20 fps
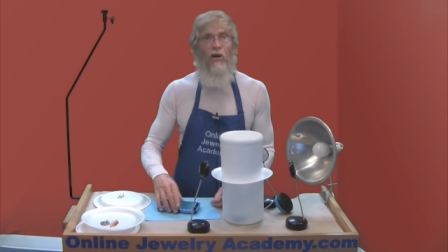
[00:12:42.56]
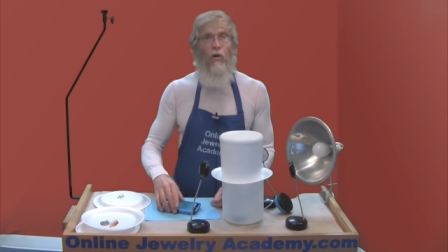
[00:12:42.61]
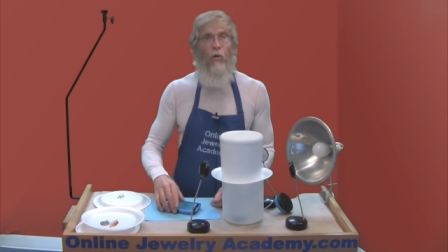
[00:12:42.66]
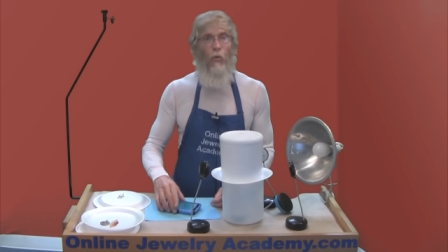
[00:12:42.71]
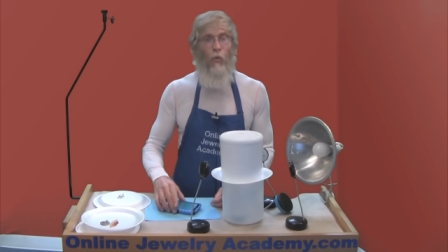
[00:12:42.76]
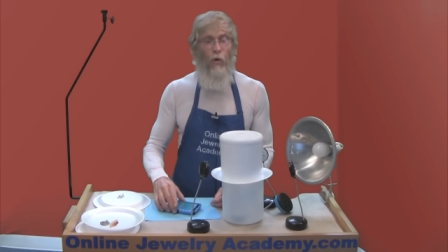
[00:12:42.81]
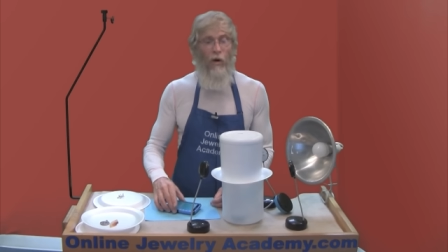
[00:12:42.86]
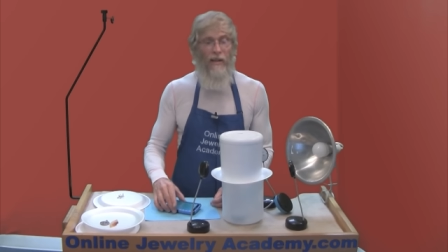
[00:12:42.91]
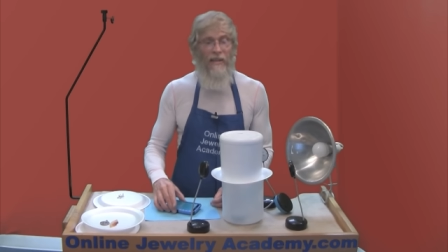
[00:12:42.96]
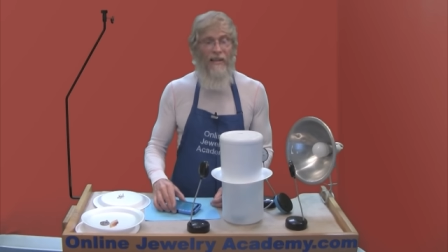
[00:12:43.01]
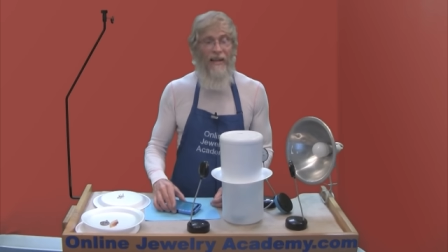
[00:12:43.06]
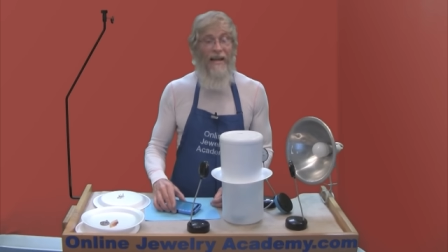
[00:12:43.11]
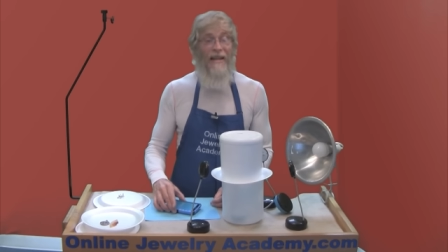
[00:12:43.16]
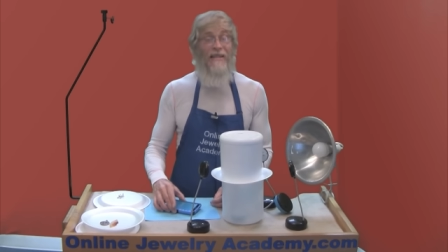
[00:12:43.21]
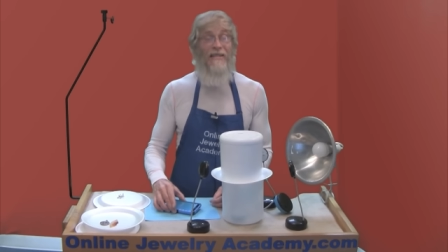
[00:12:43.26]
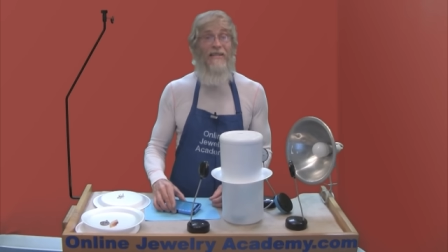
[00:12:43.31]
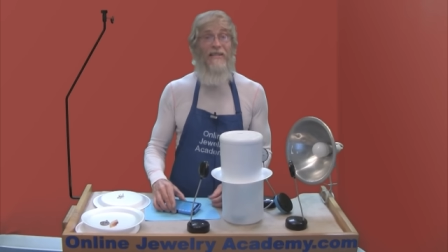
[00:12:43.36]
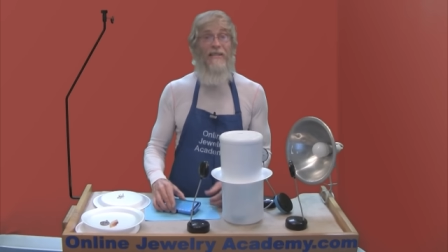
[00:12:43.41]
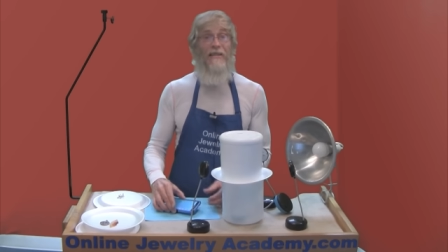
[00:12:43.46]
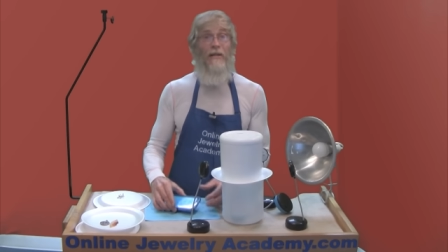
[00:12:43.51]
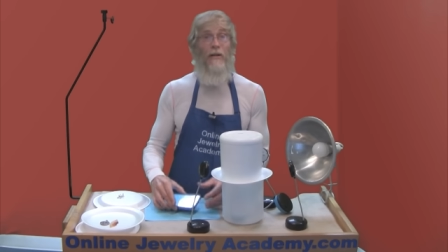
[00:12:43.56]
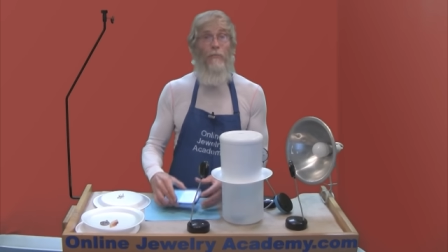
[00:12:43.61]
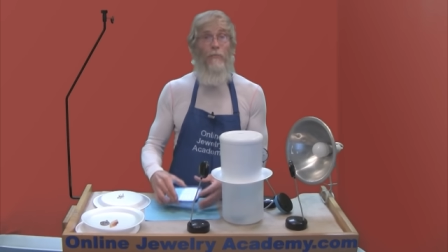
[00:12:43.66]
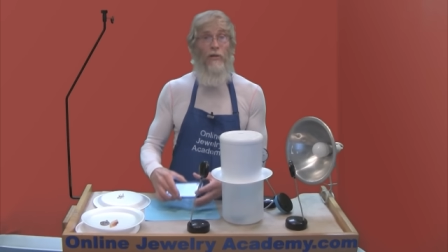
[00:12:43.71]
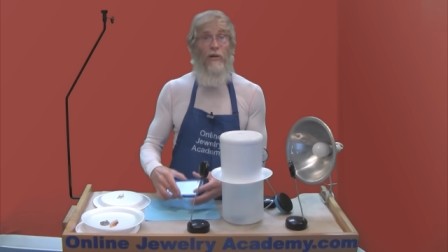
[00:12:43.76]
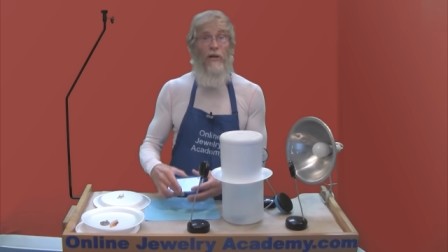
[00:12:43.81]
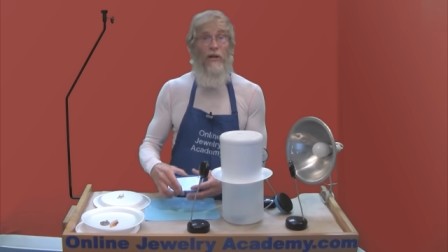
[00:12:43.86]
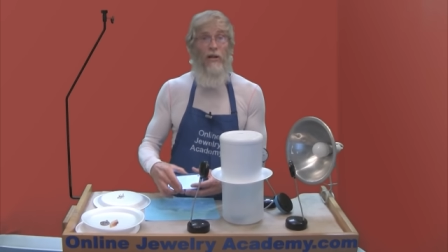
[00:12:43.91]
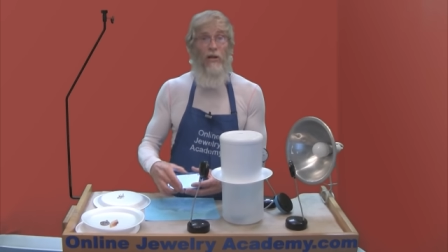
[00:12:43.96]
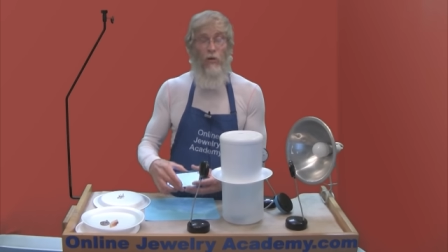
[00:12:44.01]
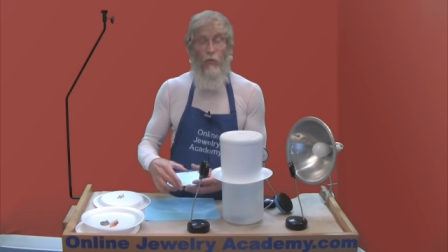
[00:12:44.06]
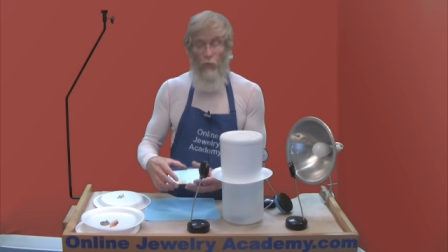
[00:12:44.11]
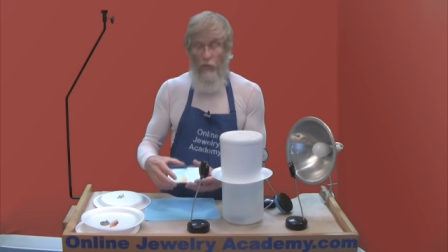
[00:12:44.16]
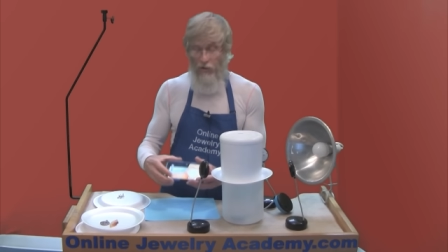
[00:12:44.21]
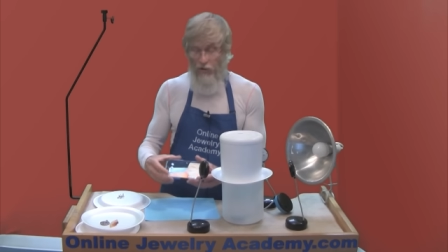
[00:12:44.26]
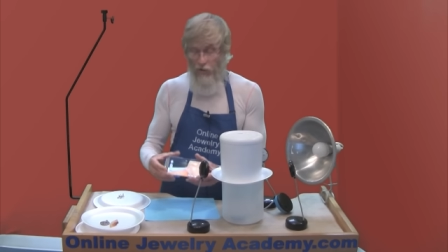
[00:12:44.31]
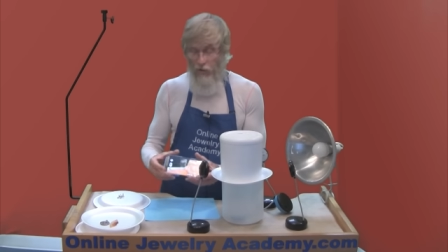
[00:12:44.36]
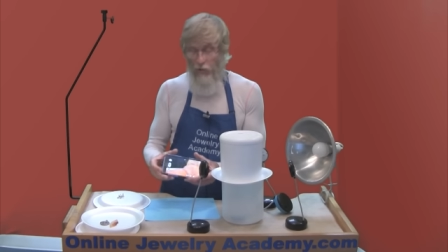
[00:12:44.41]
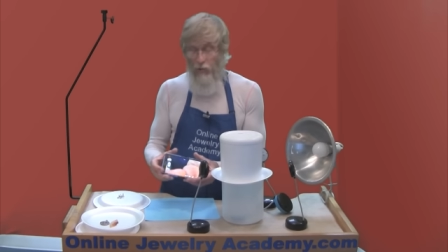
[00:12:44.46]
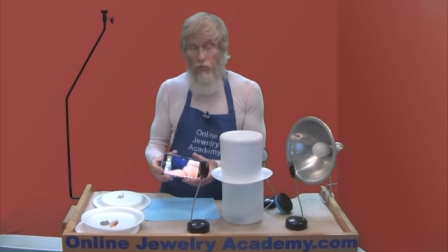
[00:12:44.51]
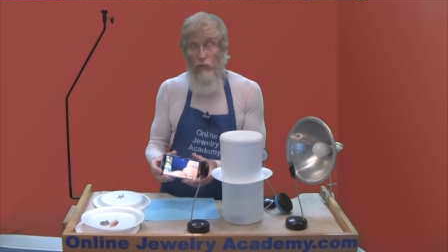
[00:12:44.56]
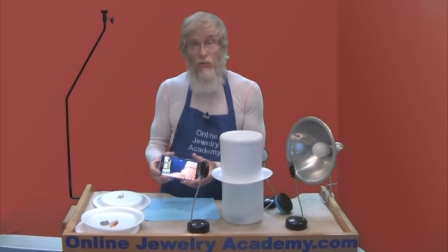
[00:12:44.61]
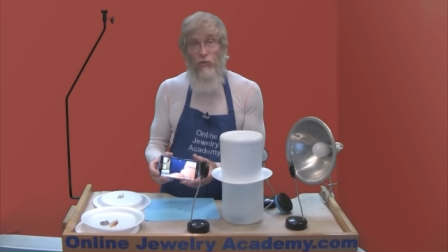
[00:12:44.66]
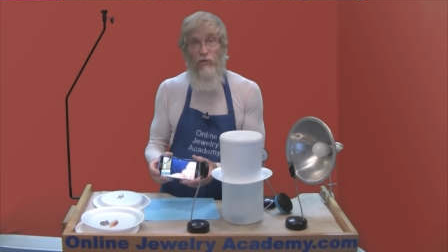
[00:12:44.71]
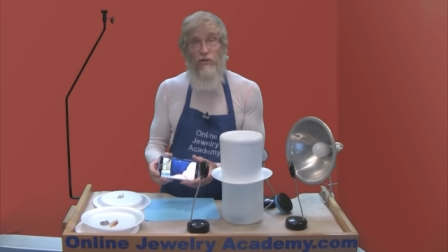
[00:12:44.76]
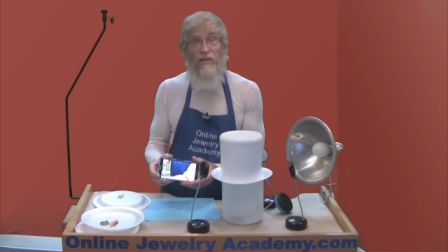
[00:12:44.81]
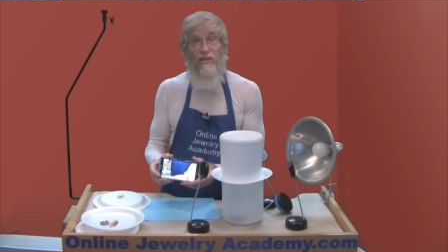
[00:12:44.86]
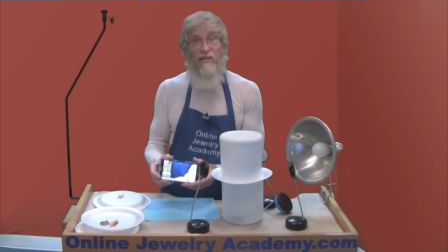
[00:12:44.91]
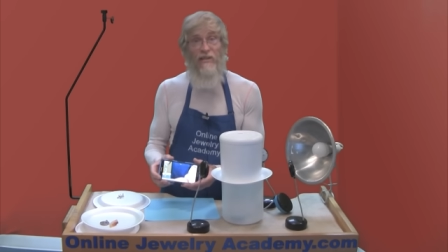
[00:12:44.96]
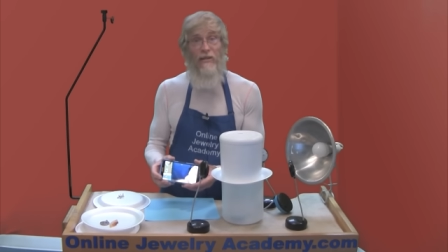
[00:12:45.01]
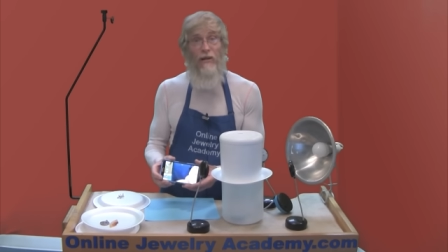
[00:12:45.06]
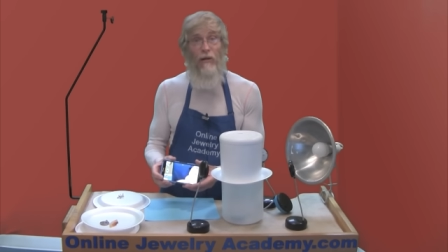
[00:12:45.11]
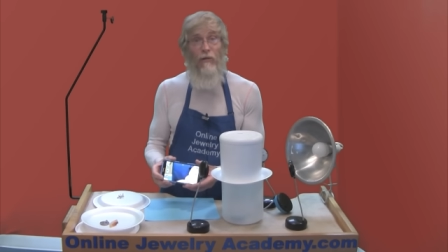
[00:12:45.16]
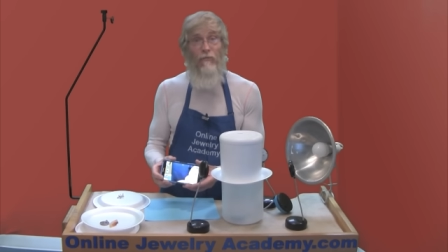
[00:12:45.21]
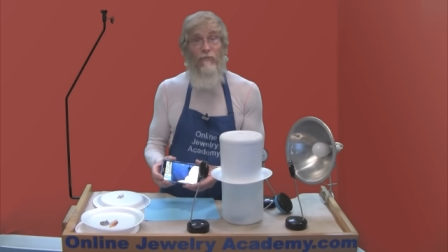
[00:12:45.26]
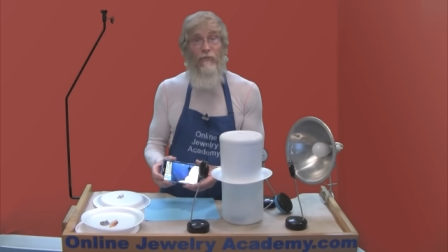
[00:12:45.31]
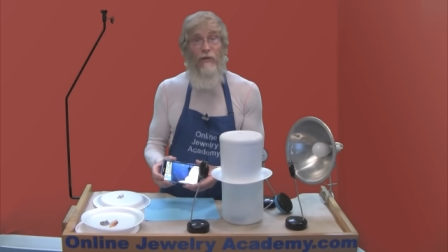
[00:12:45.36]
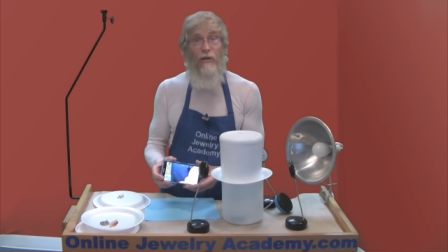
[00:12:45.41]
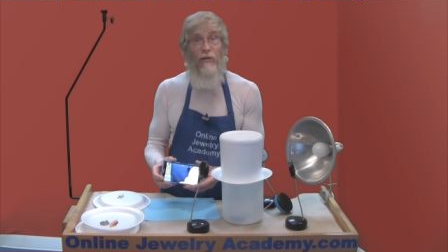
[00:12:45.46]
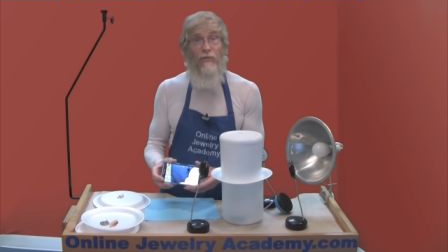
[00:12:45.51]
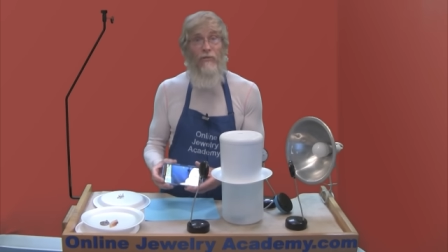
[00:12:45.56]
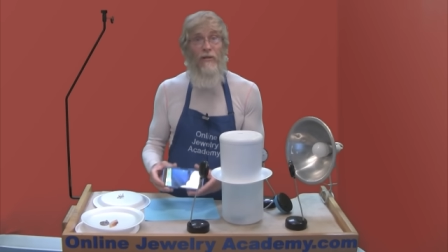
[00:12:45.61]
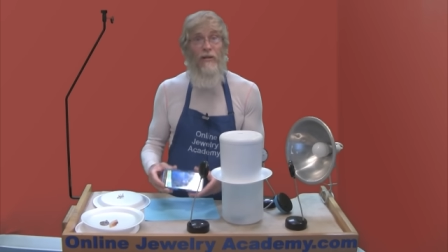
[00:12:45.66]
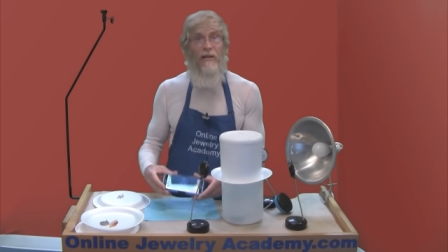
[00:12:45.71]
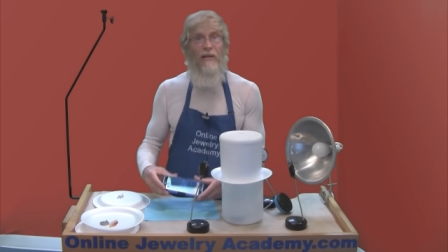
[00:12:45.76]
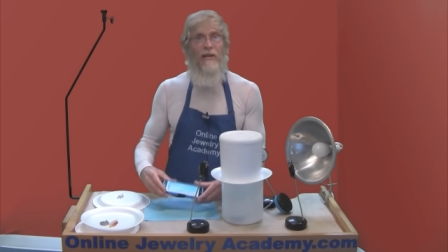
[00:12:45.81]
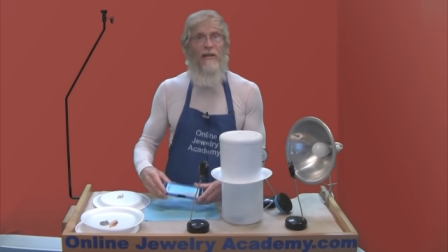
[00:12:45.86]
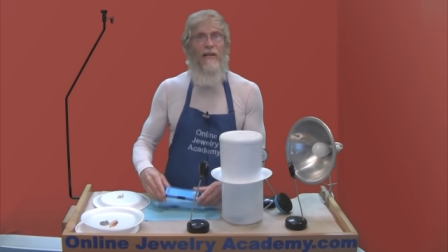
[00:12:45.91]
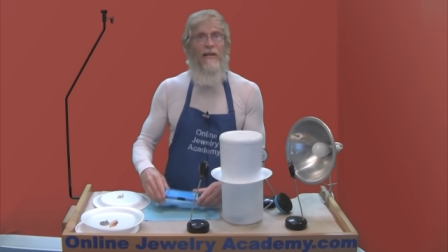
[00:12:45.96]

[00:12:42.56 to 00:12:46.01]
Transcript: One last tip. When you use a cell phone,